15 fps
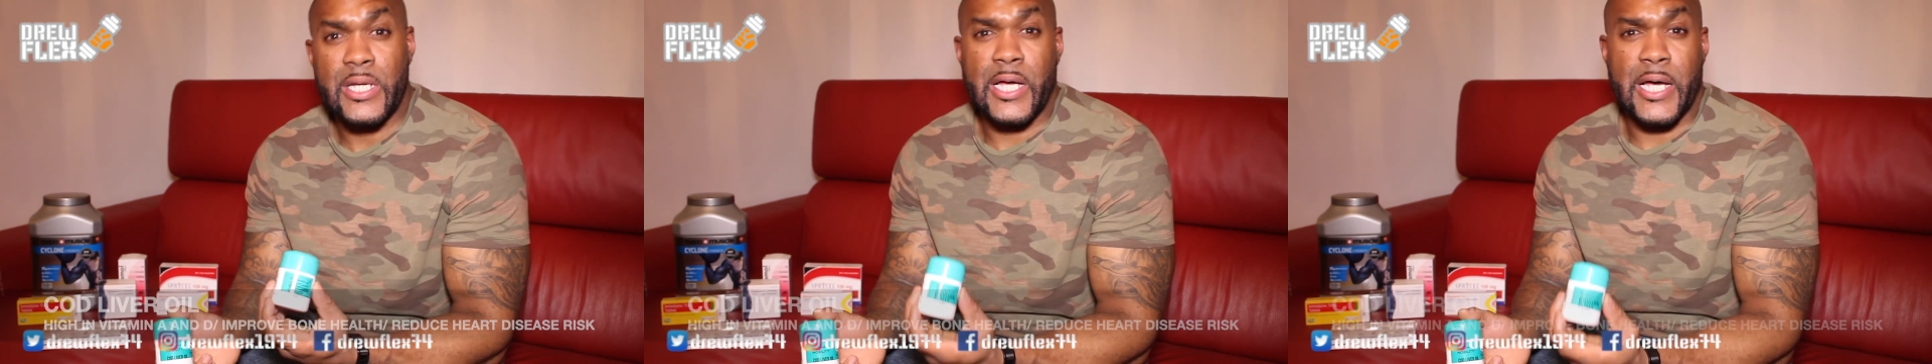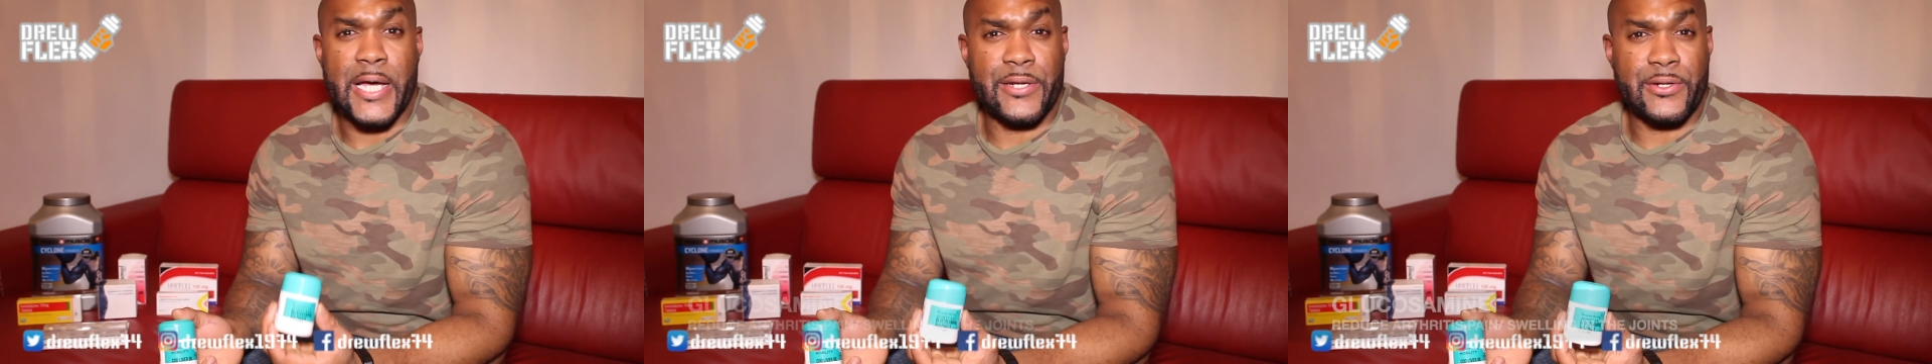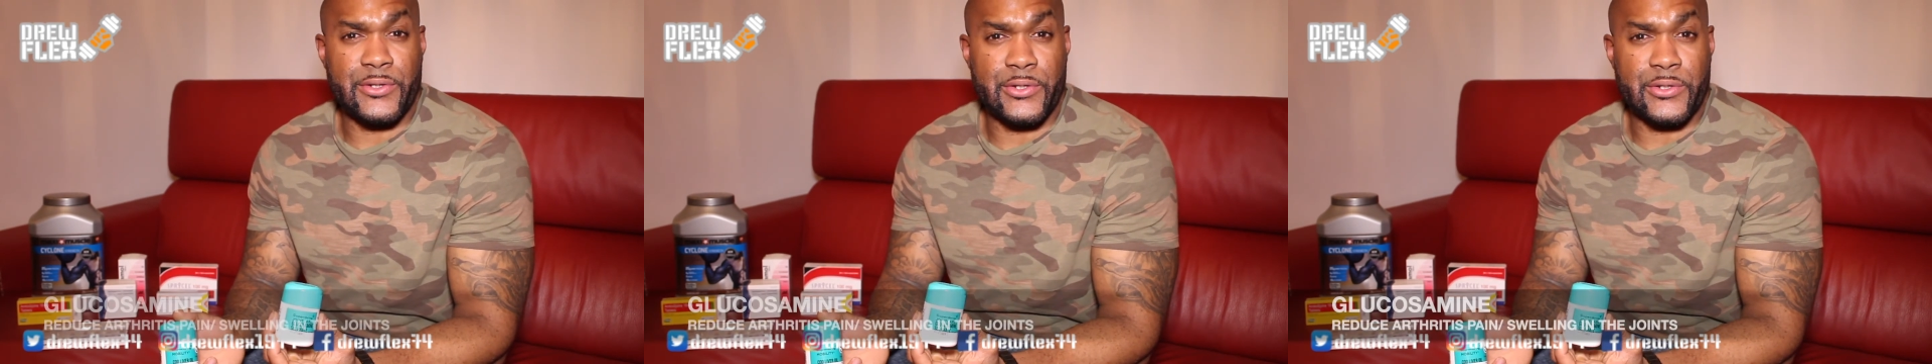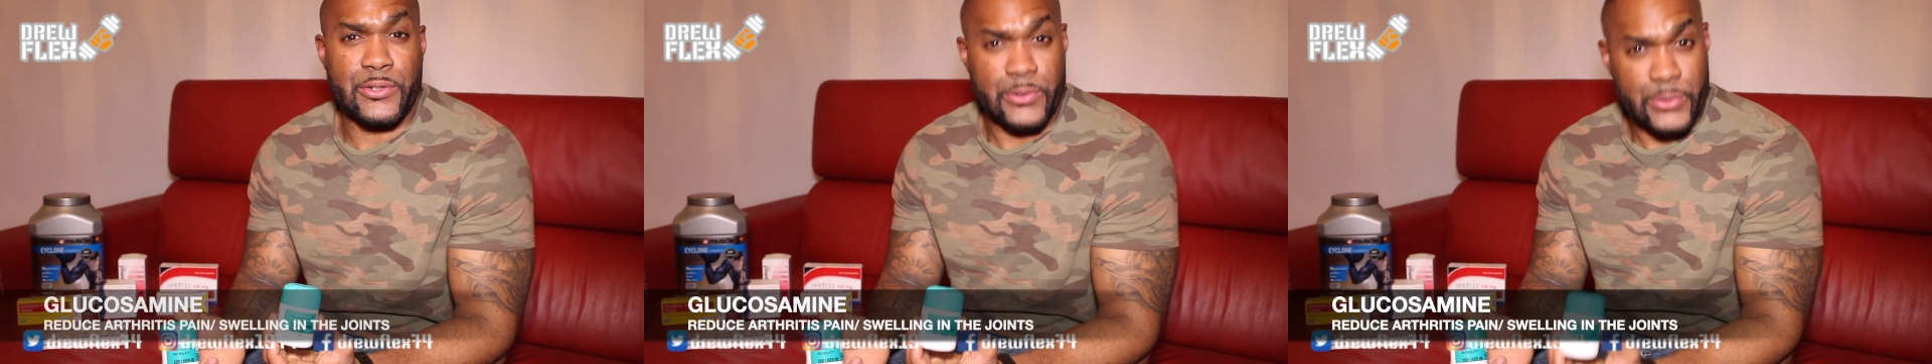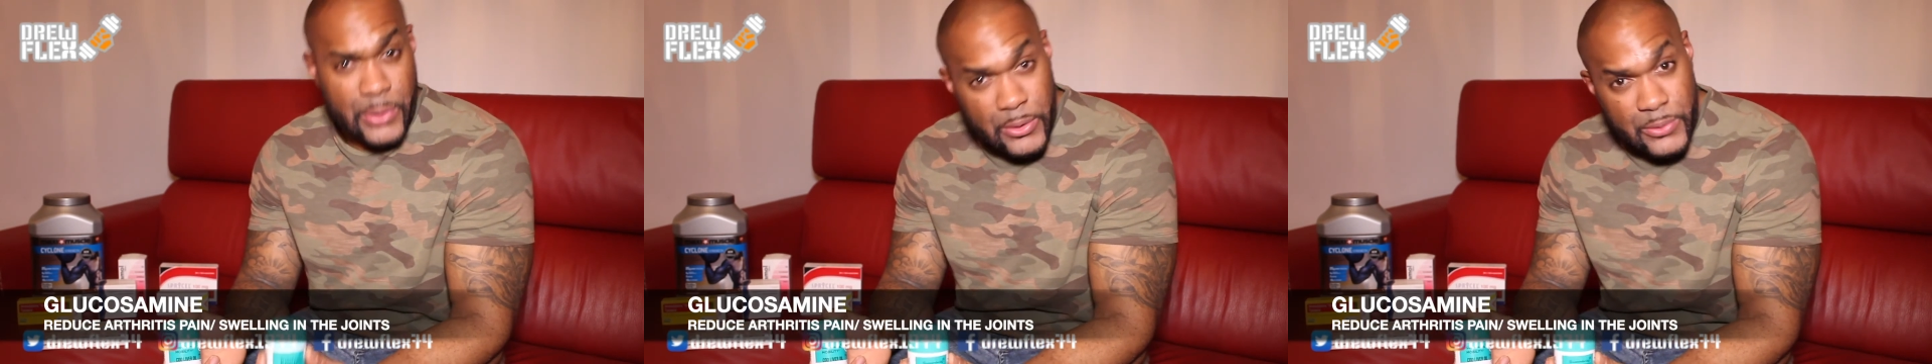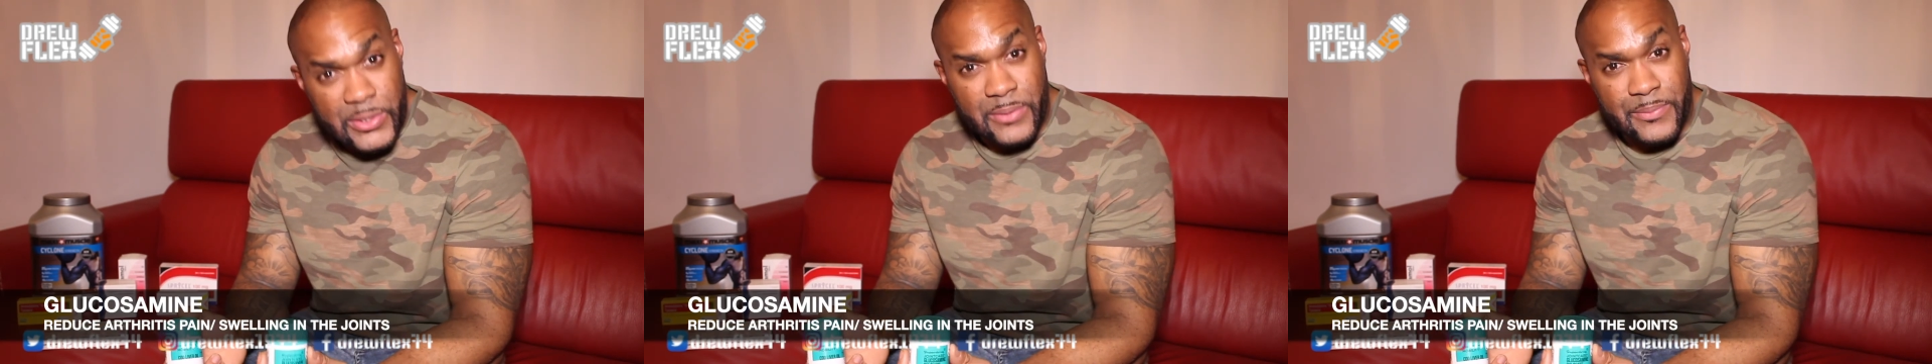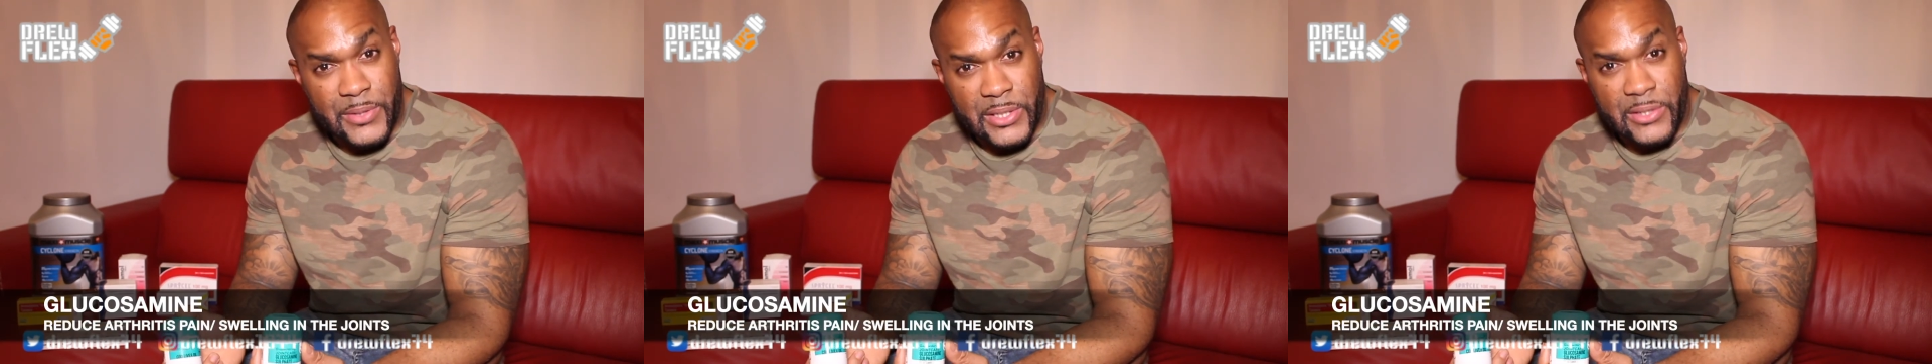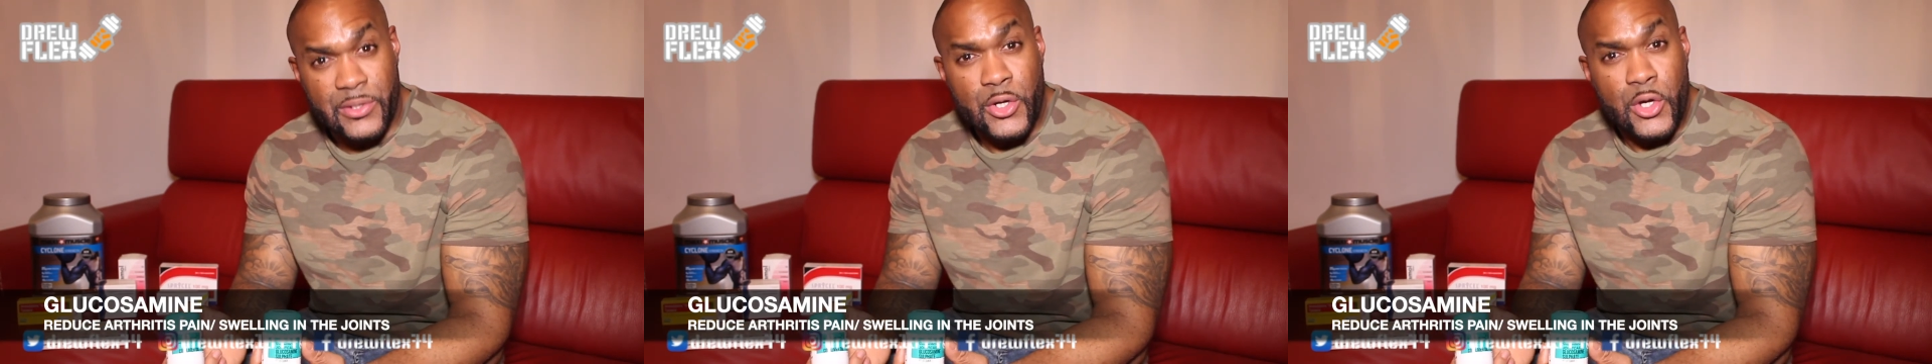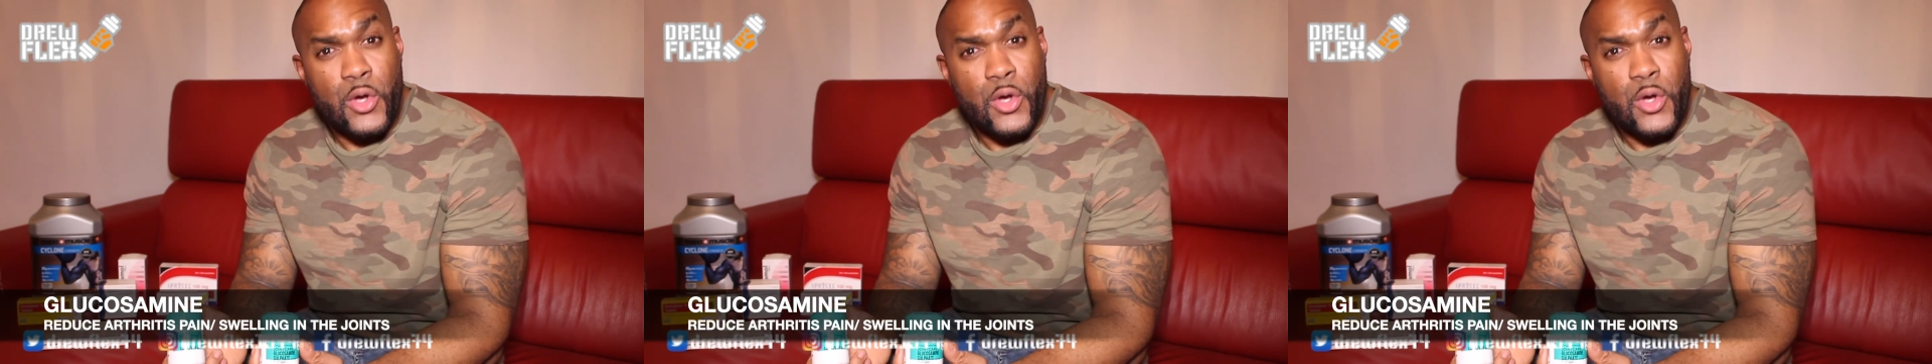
and the glucosamine,